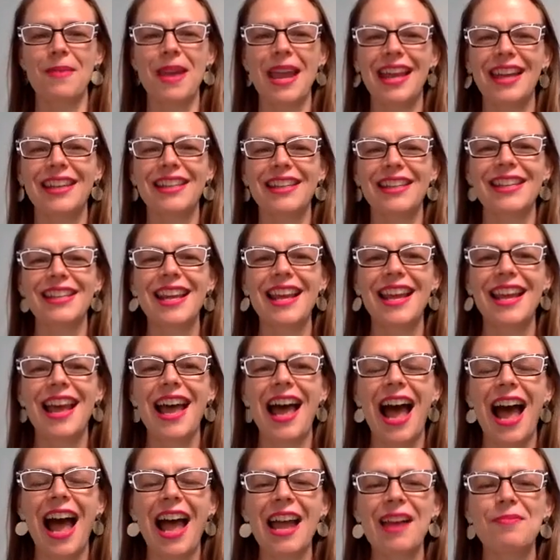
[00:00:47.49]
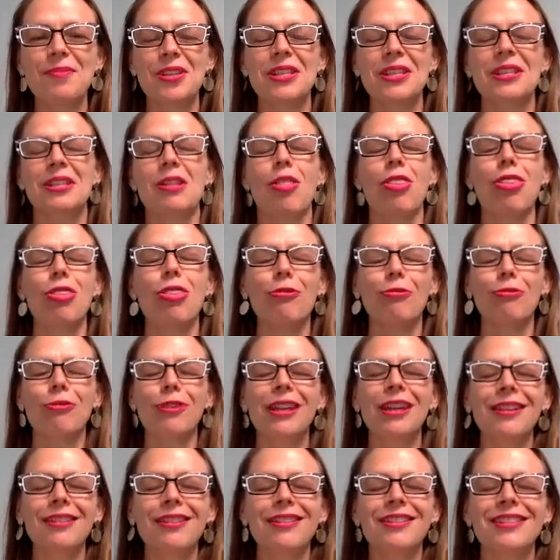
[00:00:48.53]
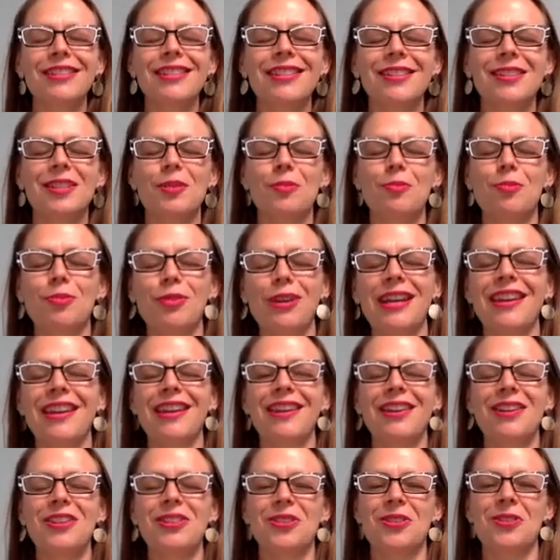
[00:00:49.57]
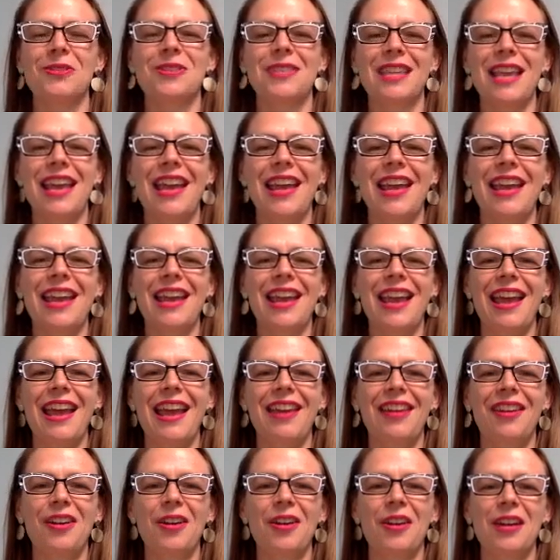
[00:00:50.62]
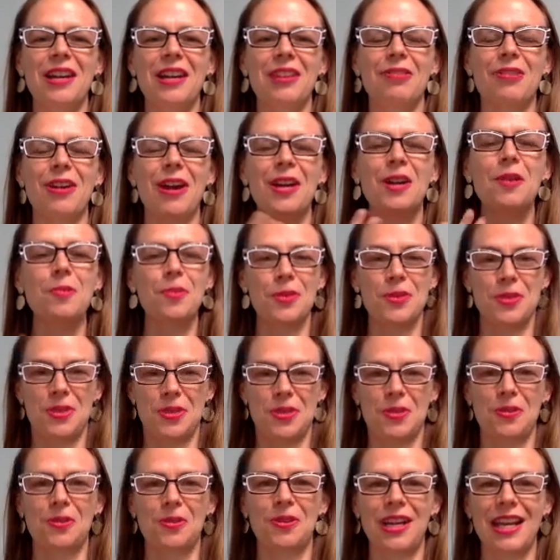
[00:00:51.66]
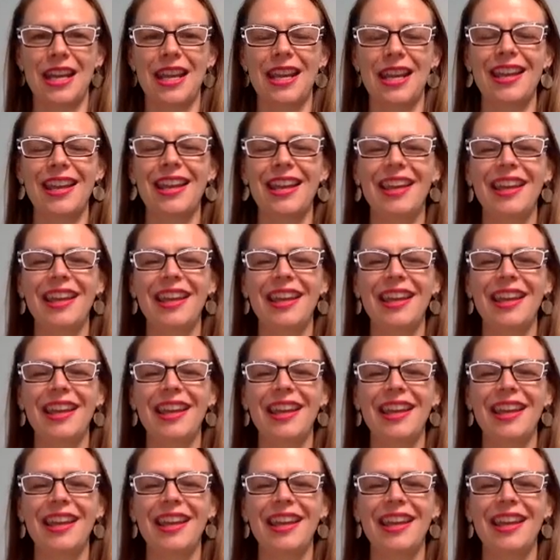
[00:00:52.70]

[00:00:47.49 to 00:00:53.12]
And I am just thrilled to bring Josee and her incredible story